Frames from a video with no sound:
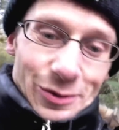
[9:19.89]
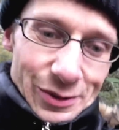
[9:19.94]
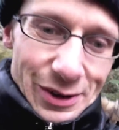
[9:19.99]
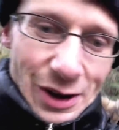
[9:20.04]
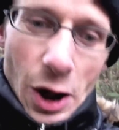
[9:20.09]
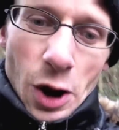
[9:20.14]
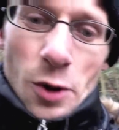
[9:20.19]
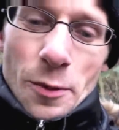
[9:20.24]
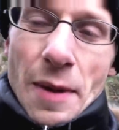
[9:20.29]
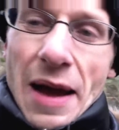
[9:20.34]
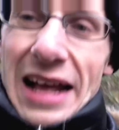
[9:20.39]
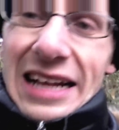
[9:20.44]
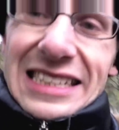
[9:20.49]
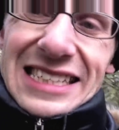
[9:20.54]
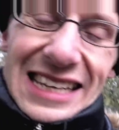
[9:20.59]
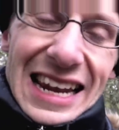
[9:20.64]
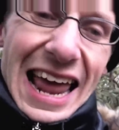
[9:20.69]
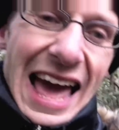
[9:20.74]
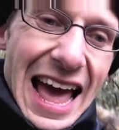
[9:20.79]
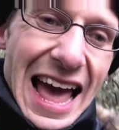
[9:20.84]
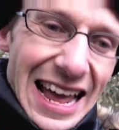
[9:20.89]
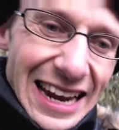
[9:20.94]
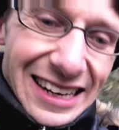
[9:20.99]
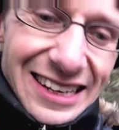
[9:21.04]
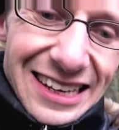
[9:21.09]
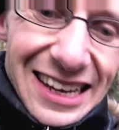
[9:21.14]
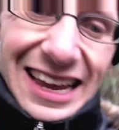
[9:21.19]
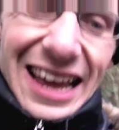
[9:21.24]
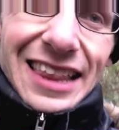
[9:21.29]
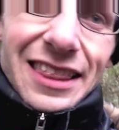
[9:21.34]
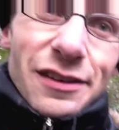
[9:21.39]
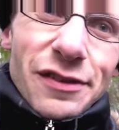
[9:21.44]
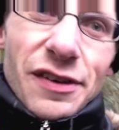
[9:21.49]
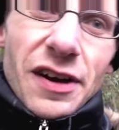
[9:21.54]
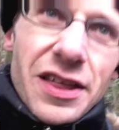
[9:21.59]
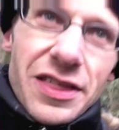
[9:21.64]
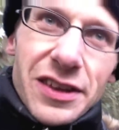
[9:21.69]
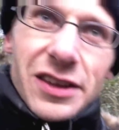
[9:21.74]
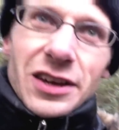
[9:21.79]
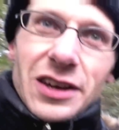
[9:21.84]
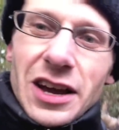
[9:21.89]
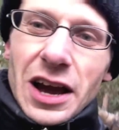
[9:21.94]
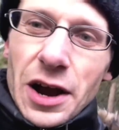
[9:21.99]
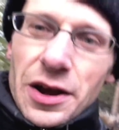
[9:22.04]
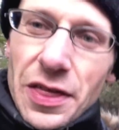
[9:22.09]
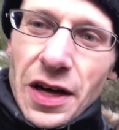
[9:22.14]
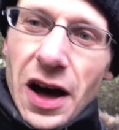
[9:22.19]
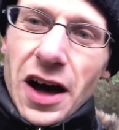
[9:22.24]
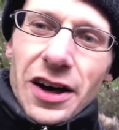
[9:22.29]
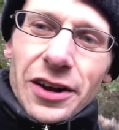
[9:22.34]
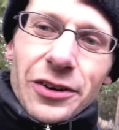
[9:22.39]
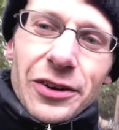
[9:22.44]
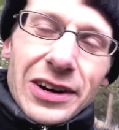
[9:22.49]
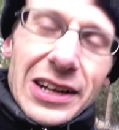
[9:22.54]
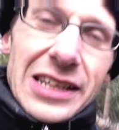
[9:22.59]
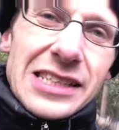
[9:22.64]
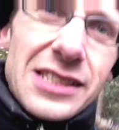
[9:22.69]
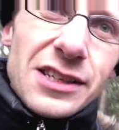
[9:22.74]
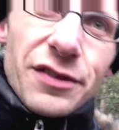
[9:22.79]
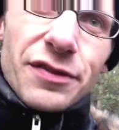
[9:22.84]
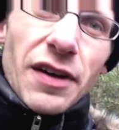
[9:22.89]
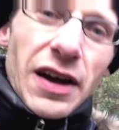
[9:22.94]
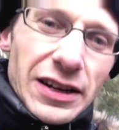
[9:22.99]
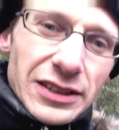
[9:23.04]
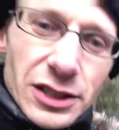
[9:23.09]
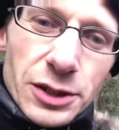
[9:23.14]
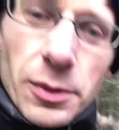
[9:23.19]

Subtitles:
no man's land, and the further you go, the harder it is to find